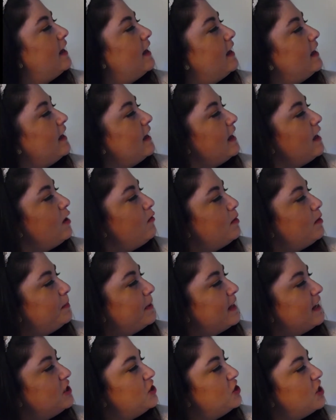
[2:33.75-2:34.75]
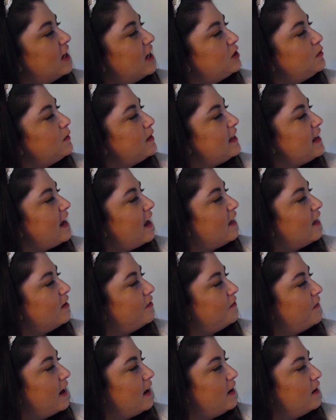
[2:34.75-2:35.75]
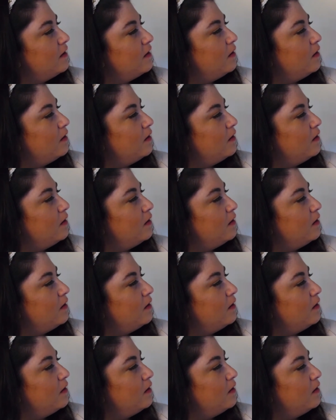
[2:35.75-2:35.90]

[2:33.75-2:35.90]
He would play chess with the elephant,